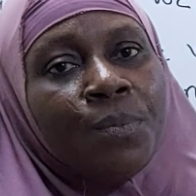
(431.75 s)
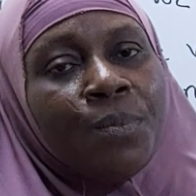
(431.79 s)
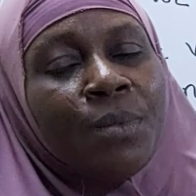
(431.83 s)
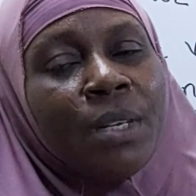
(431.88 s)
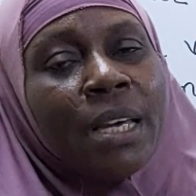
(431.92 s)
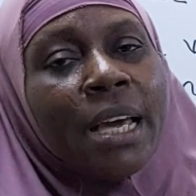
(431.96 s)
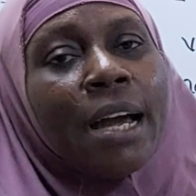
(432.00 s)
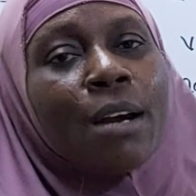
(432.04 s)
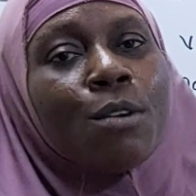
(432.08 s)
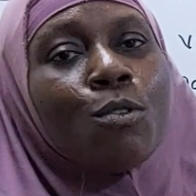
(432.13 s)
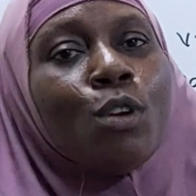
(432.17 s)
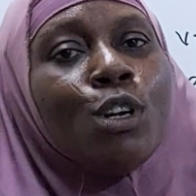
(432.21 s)

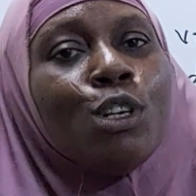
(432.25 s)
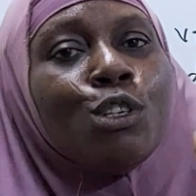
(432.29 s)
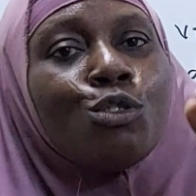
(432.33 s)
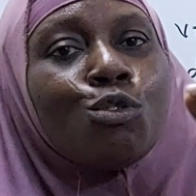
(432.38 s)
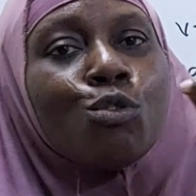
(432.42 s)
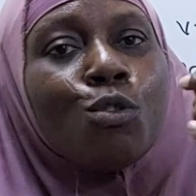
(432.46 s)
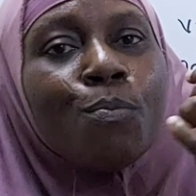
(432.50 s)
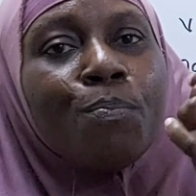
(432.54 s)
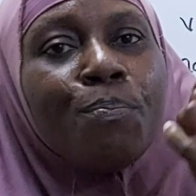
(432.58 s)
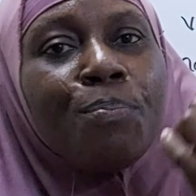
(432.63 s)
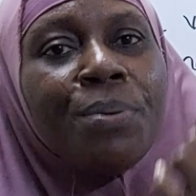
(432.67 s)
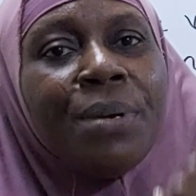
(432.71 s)
They are going
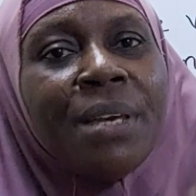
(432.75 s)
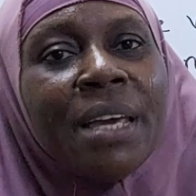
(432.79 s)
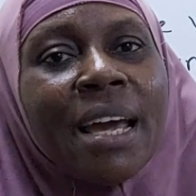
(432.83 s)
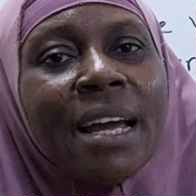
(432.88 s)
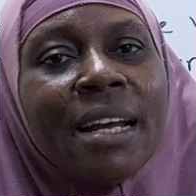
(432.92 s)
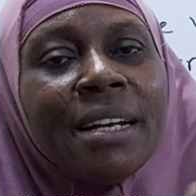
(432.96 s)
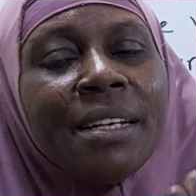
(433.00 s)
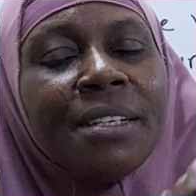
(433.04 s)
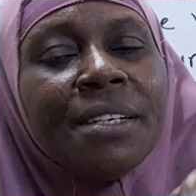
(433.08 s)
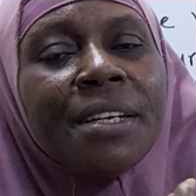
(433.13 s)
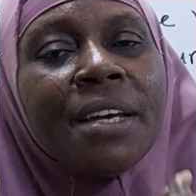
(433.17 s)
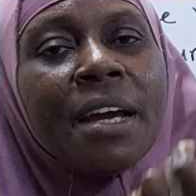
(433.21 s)
to
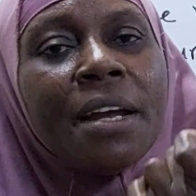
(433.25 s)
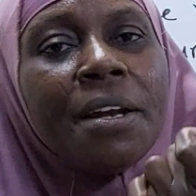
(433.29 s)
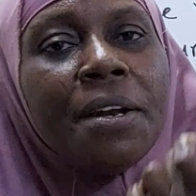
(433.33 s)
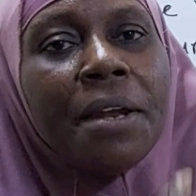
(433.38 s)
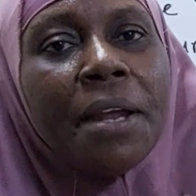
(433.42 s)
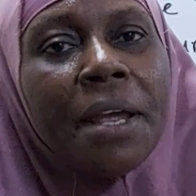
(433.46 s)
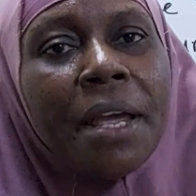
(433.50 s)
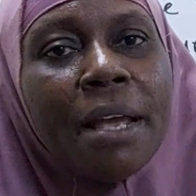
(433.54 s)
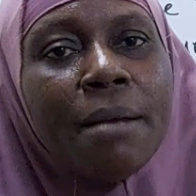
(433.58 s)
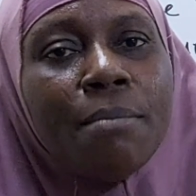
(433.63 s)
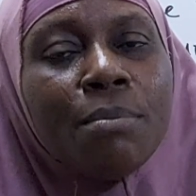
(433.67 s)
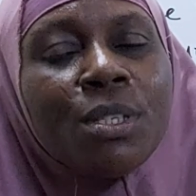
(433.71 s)
bear their
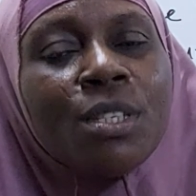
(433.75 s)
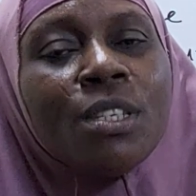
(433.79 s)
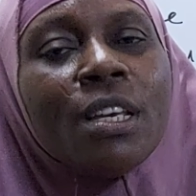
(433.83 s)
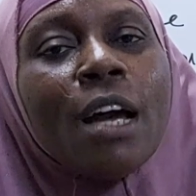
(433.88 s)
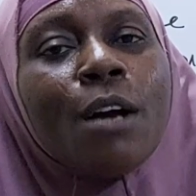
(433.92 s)
names.